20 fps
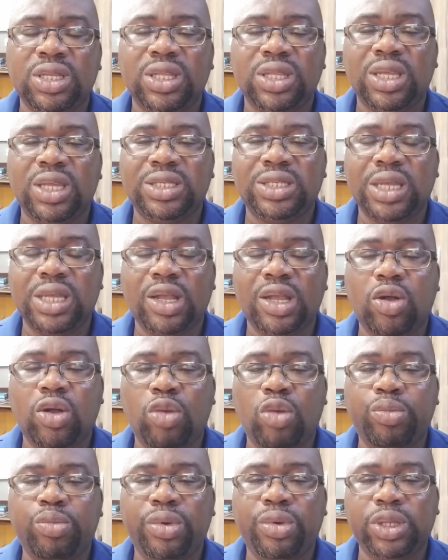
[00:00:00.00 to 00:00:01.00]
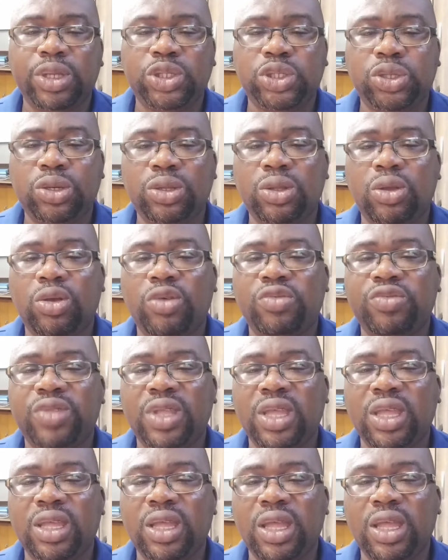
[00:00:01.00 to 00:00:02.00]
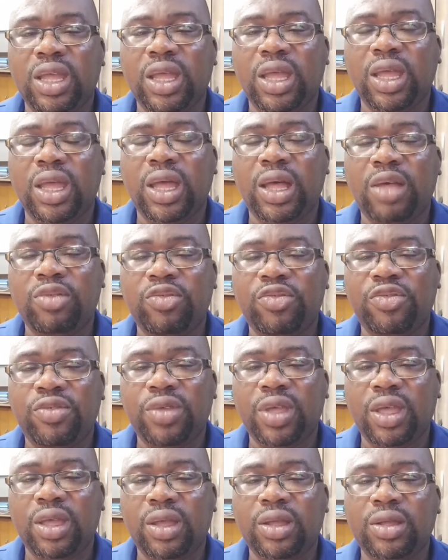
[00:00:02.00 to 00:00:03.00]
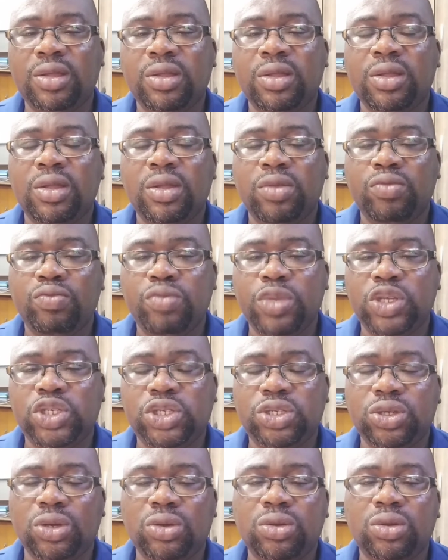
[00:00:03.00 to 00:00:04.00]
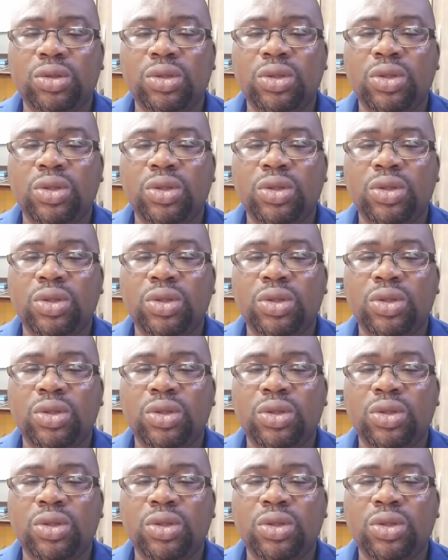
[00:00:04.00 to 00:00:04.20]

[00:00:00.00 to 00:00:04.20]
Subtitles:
there is a compression of the air and fuel mixture,